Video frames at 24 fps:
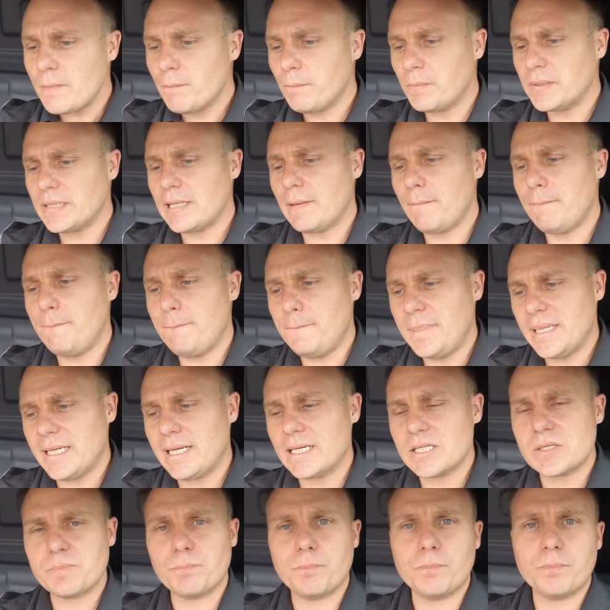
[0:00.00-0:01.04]
But the
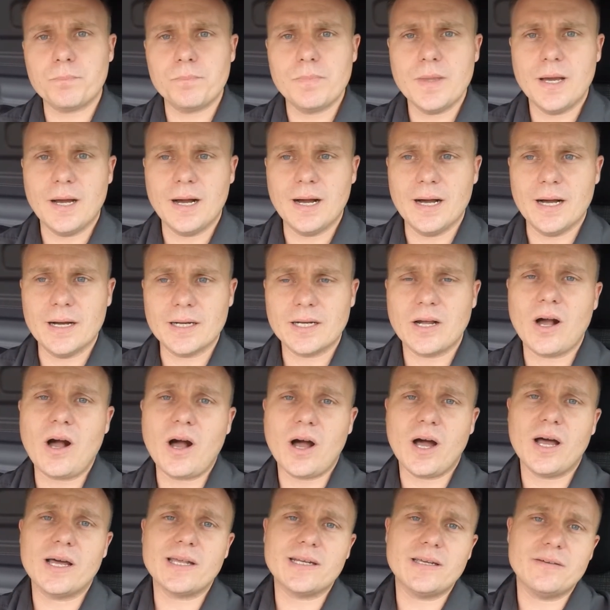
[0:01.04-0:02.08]
biggest
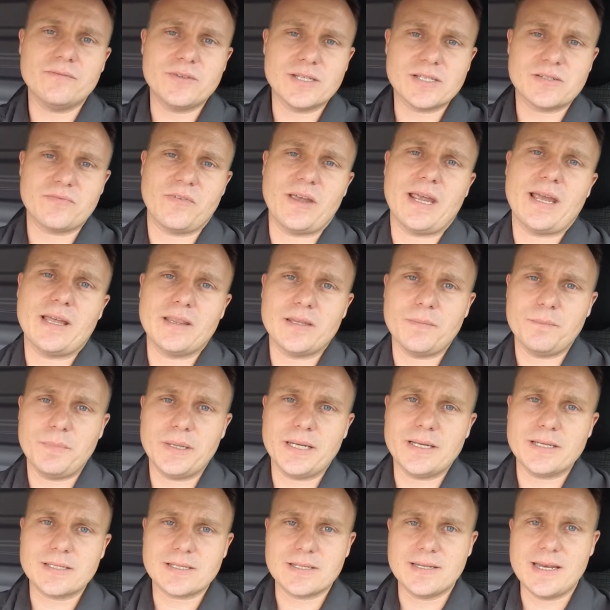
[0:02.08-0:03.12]
con of this van, the
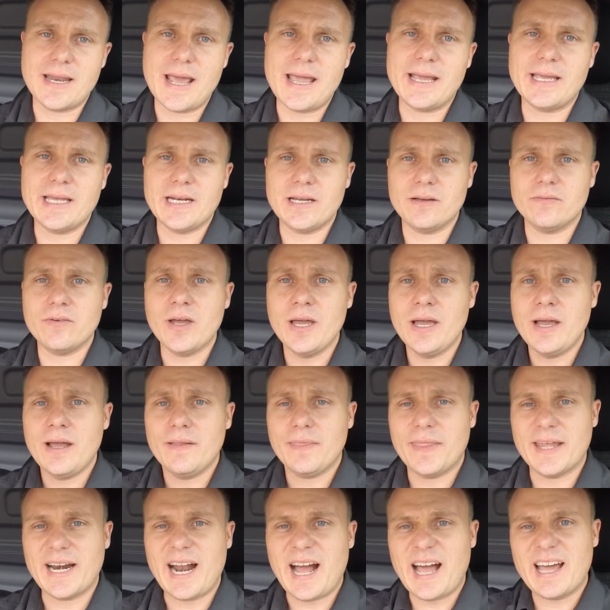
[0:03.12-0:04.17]
biggest negative
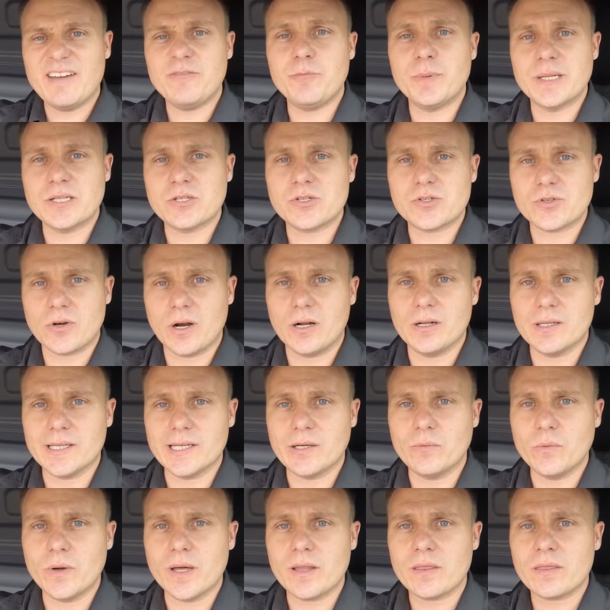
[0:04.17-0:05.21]
that I've been
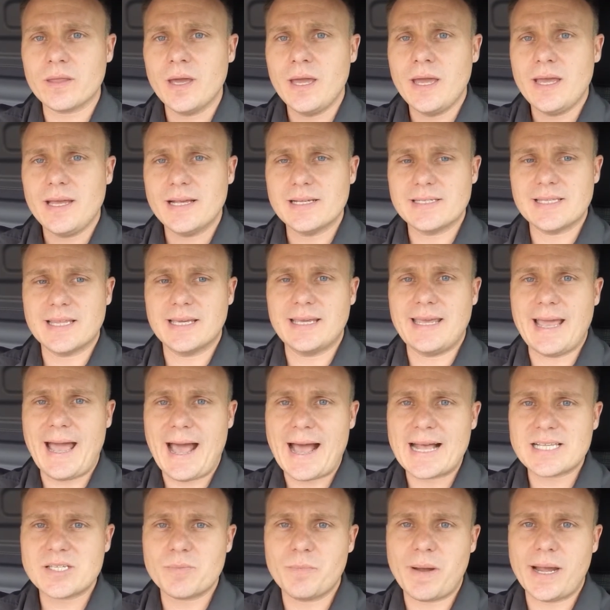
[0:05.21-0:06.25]
struggling with, is the
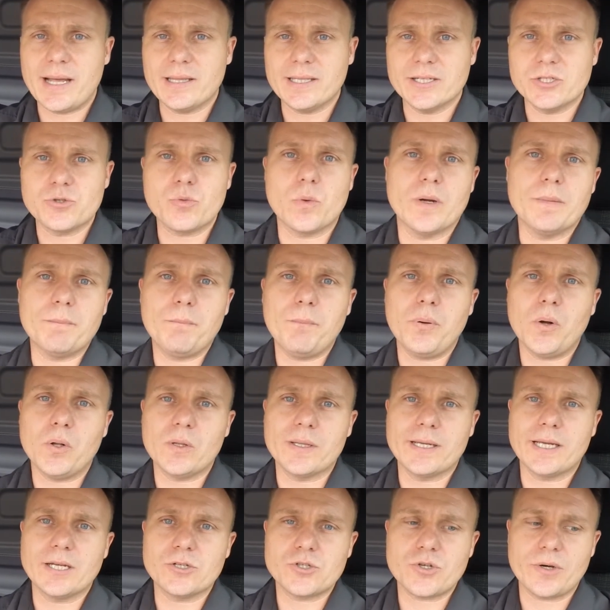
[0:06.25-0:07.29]
gas mileage when
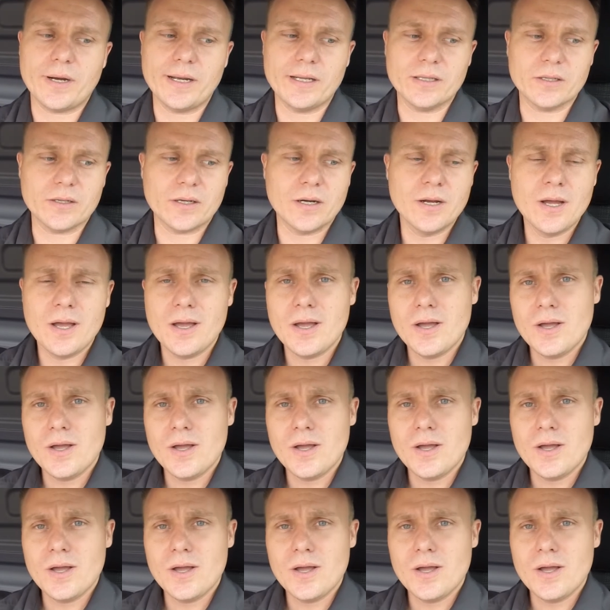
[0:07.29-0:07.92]
pulling a trailer.